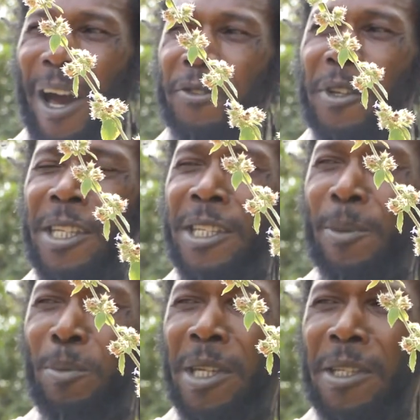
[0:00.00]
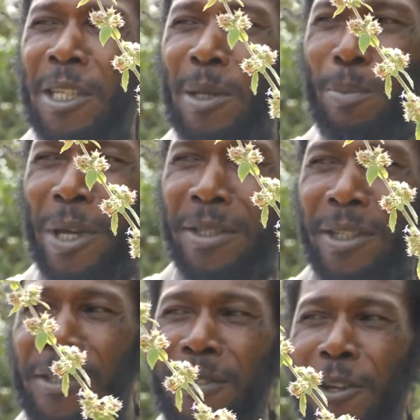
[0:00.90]
have to be
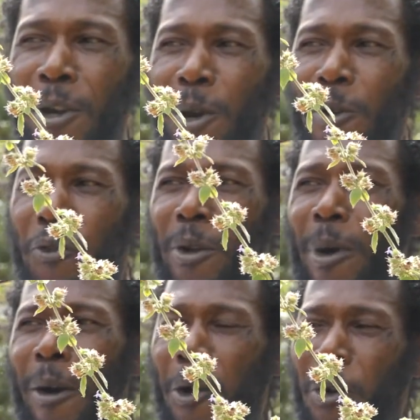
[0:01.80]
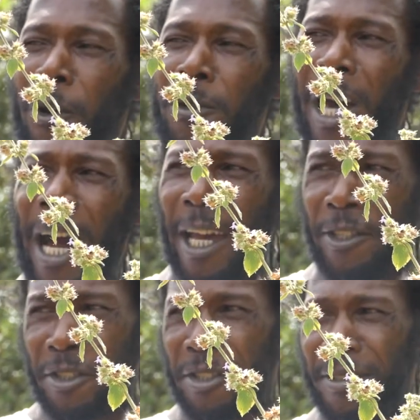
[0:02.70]
independent from our own
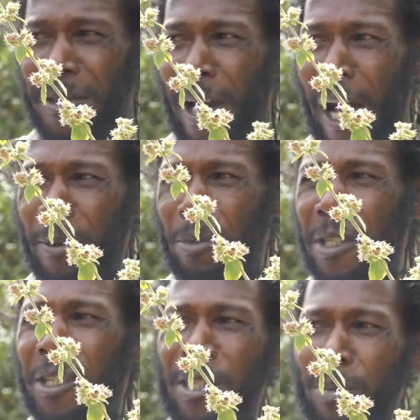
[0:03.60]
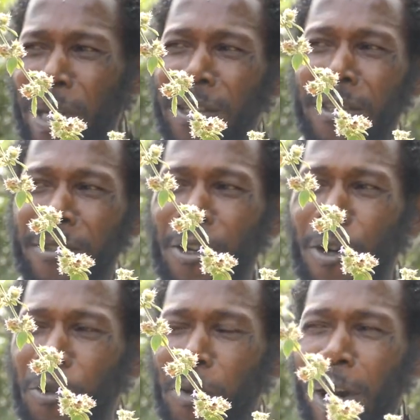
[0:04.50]
eyes, and being independent
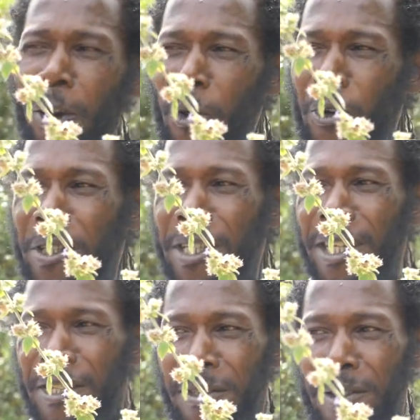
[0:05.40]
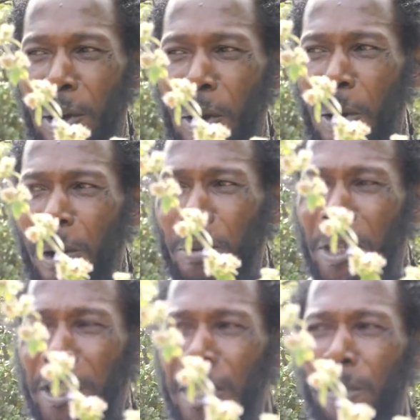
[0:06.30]
from our own ears,
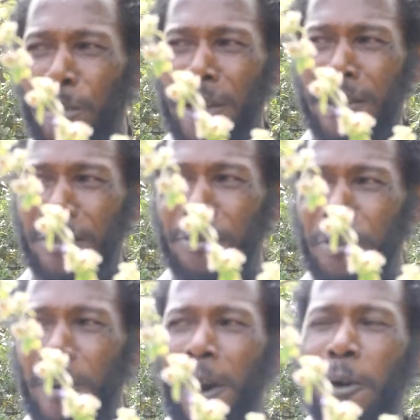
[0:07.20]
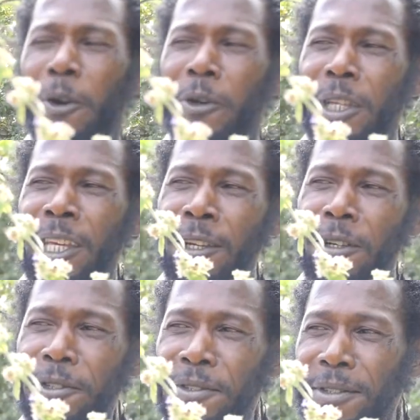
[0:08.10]
being independent from our own
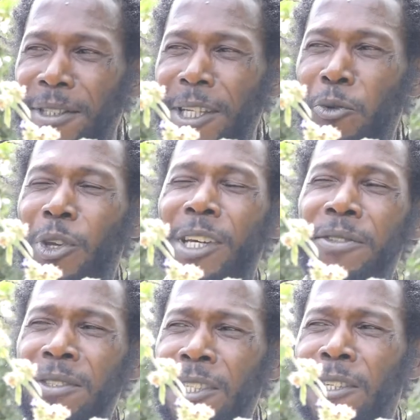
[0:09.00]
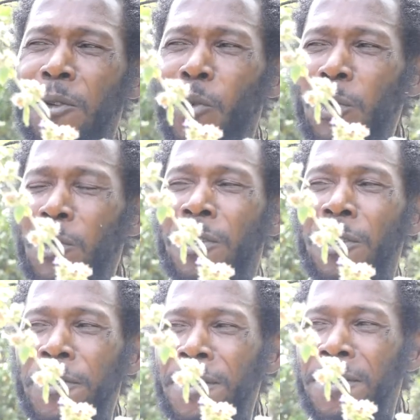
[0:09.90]
egos. Then we can see what we
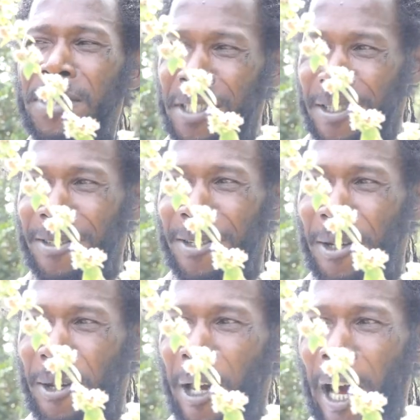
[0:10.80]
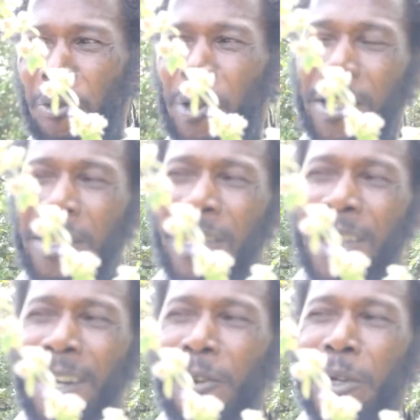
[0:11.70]
doesn't see, and we can
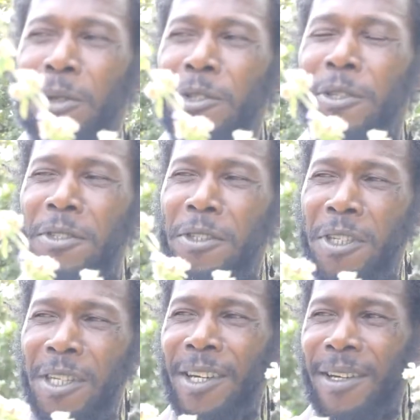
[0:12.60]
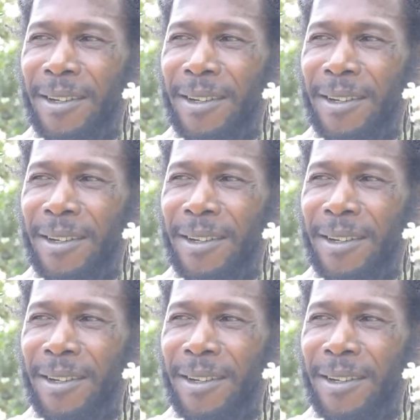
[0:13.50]
hear what we doesn't hear,